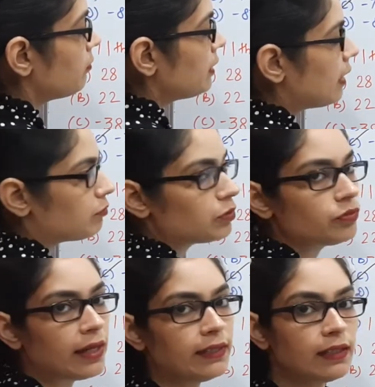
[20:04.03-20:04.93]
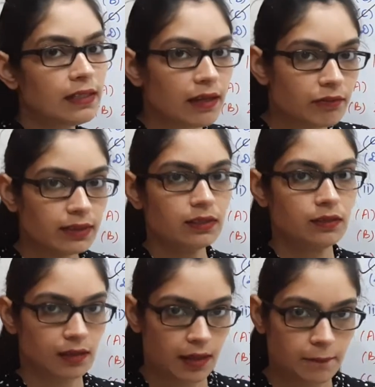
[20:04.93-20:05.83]
have to find,
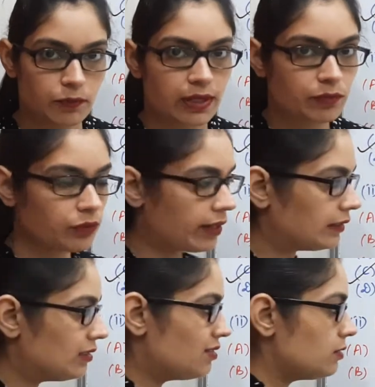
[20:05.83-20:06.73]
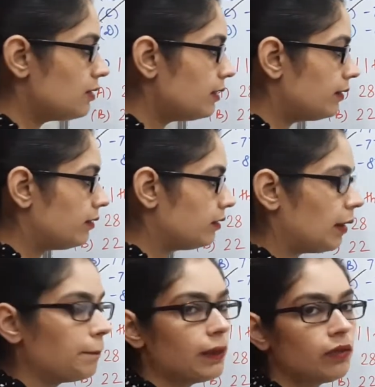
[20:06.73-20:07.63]
11th term we have to find. This is the
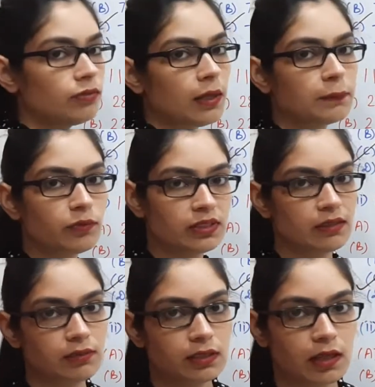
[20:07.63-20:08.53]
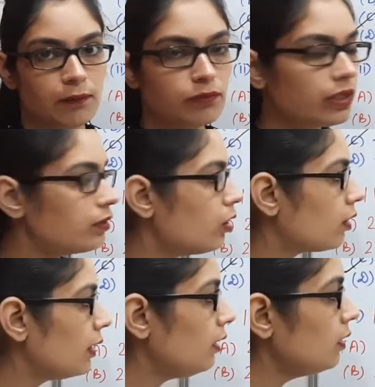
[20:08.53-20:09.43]
number of terms, whichever term we are
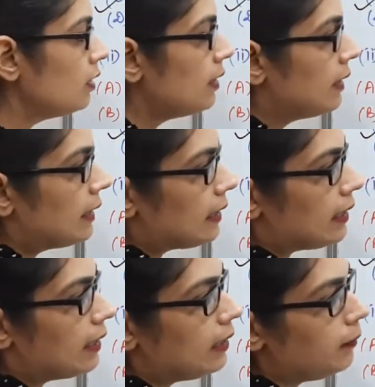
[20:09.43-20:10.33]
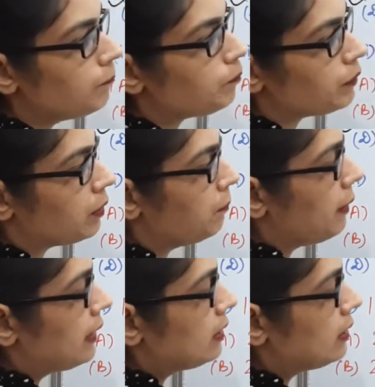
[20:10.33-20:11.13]
talking. A minus